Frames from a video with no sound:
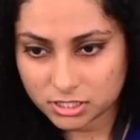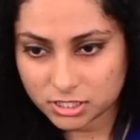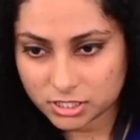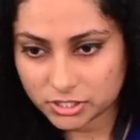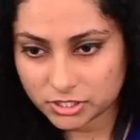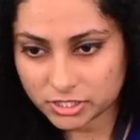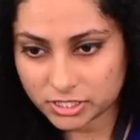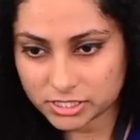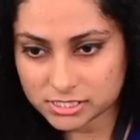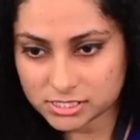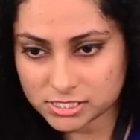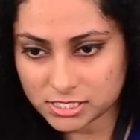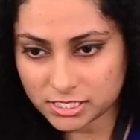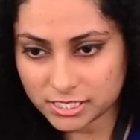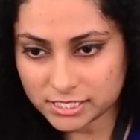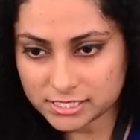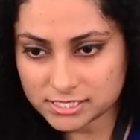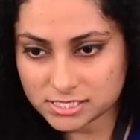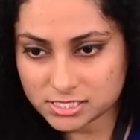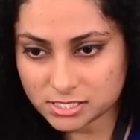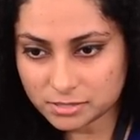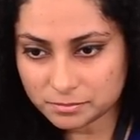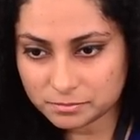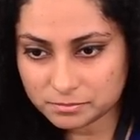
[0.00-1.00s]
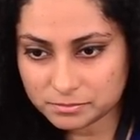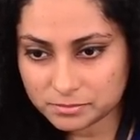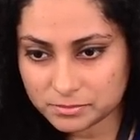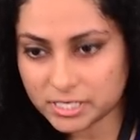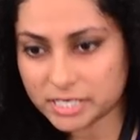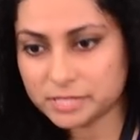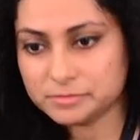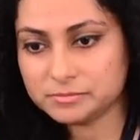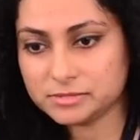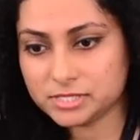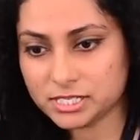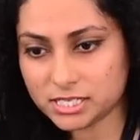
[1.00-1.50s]
you can select
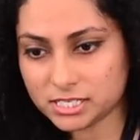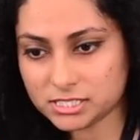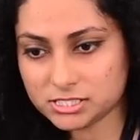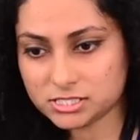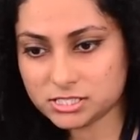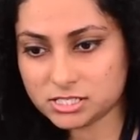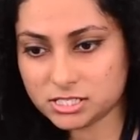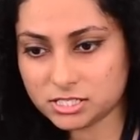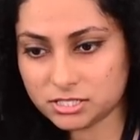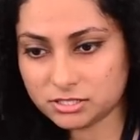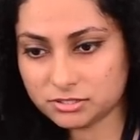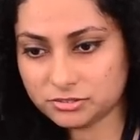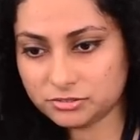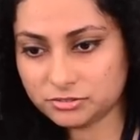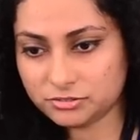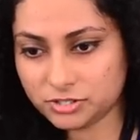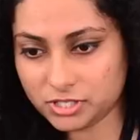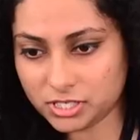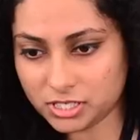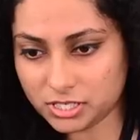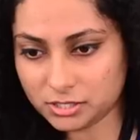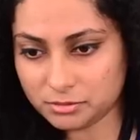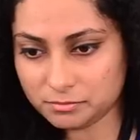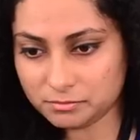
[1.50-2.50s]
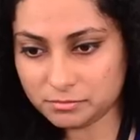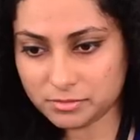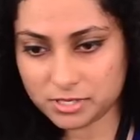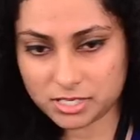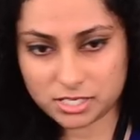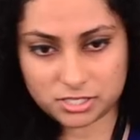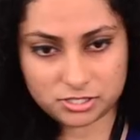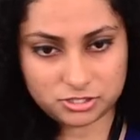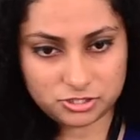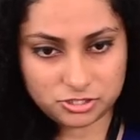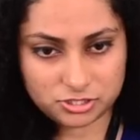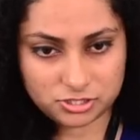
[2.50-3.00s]
sublime text 3
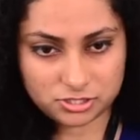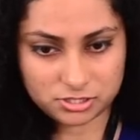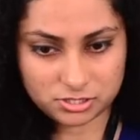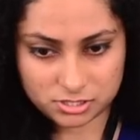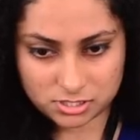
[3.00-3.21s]
page